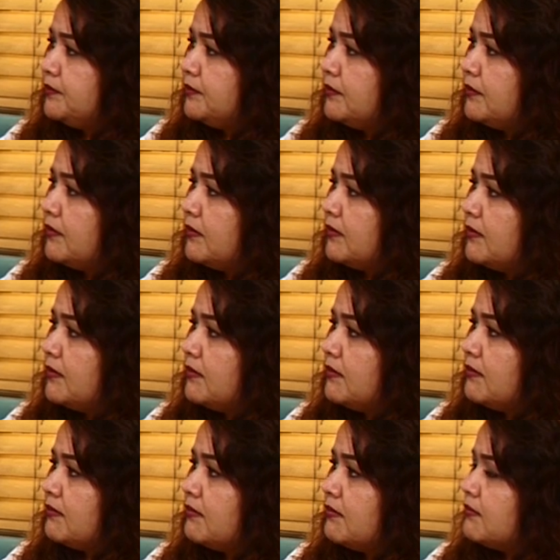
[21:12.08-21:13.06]

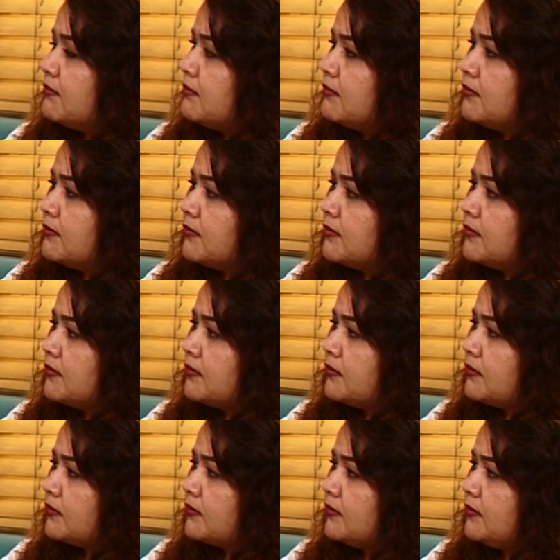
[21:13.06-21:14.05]

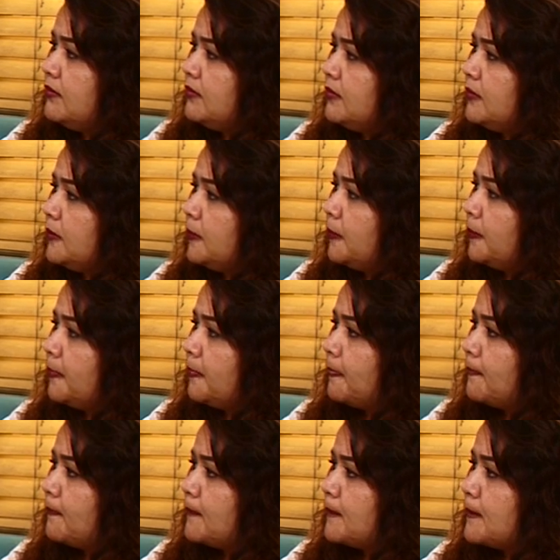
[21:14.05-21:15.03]

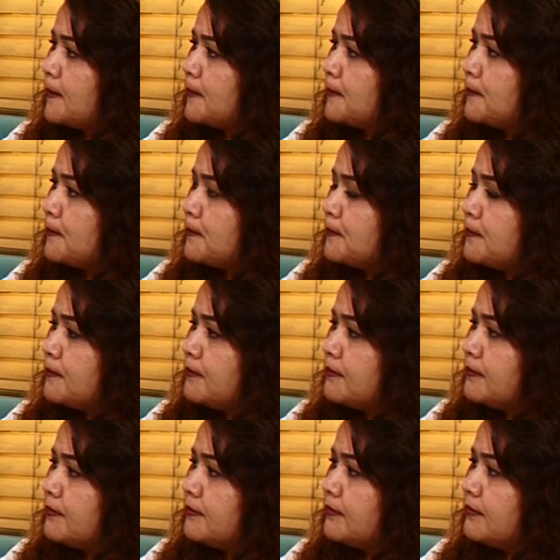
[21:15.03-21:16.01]

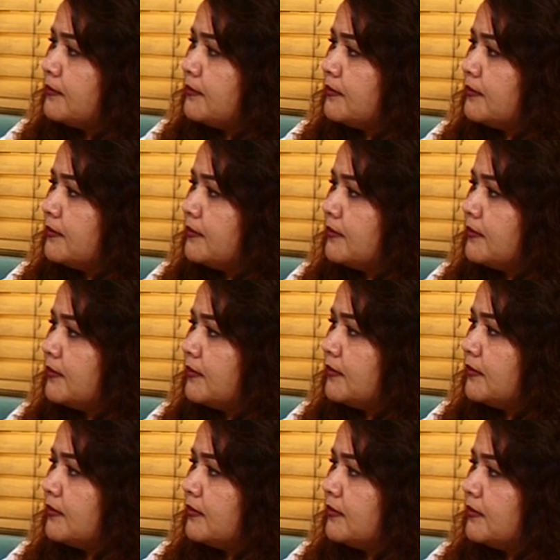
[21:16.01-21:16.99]

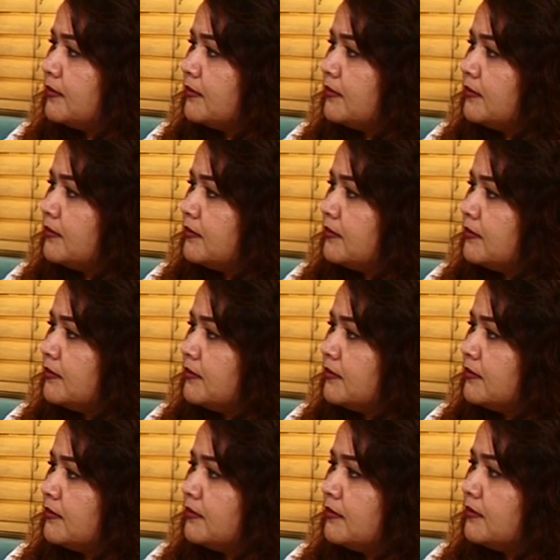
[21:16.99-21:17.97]

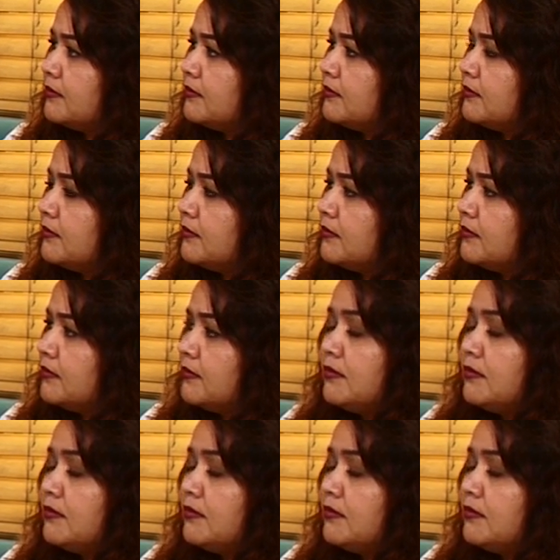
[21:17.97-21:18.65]
No words are spoken by the person on screen.